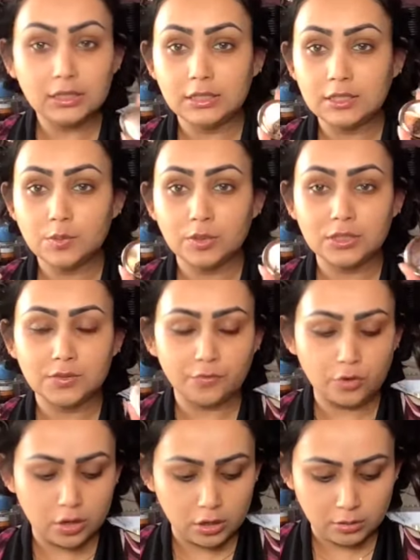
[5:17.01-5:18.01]
This one's
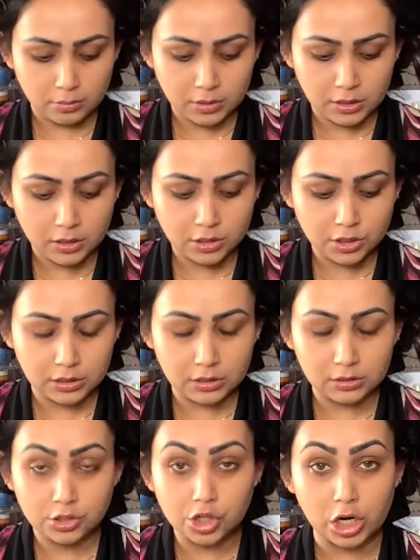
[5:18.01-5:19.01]
from
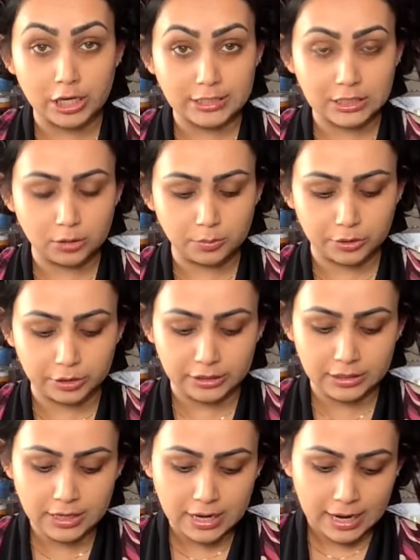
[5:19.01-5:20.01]
Charlotte
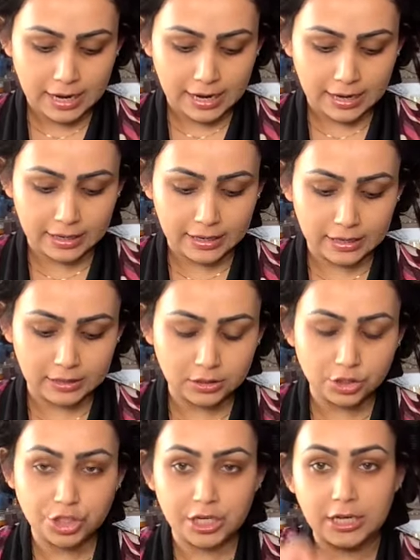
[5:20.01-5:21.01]
Tilbury, and I got
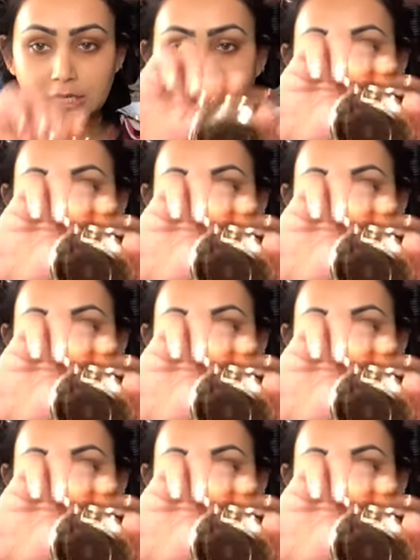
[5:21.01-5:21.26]
the shade